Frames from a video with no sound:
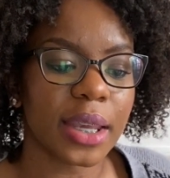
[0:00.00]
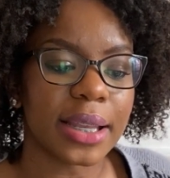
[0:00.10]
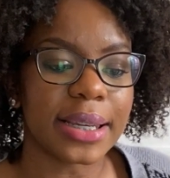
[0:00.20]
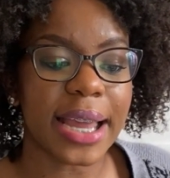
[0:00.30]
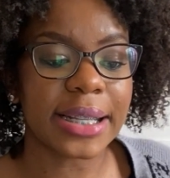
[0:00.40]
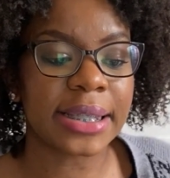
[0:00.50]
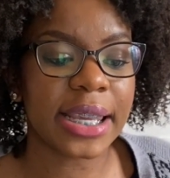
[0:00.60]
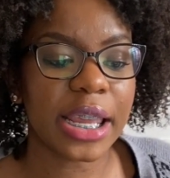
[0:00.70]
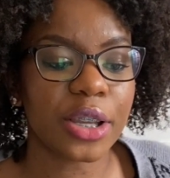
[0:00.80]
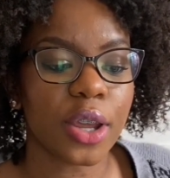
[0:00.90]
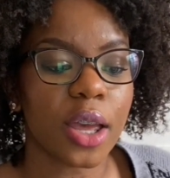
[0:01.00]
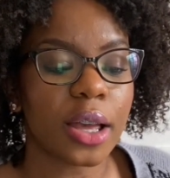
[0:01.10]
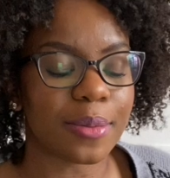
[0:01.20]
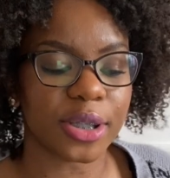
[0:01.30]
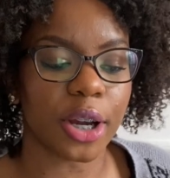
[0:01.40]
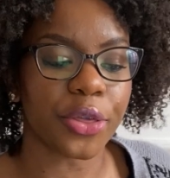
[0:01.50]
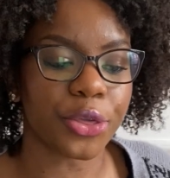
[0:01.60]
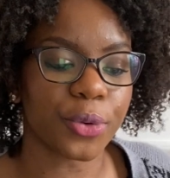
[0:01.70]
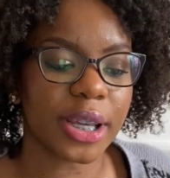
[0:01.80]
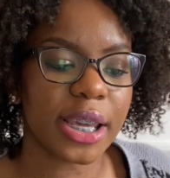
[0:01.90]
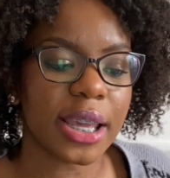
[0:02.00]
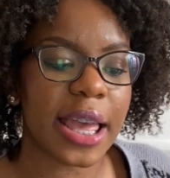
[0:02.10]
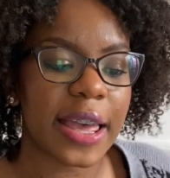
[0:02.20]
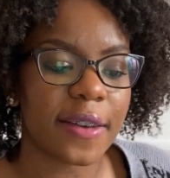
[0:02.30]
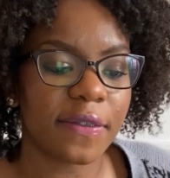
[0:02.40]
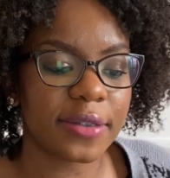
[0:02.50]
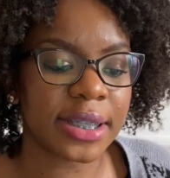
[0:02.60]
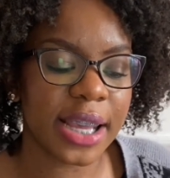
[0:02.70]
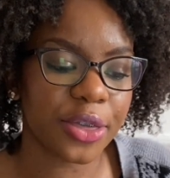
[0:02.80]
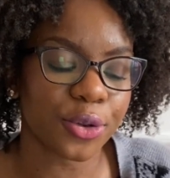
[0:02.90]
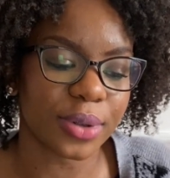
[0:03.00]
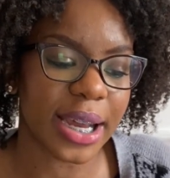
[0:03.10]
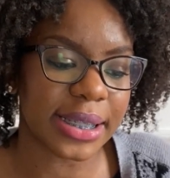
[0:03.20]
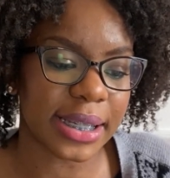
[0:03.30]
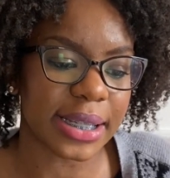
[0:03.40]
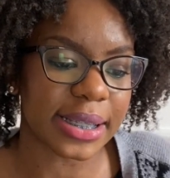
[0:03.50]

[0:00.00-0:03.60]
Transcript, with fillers: 19, I'm sorry, 3 15 through 19,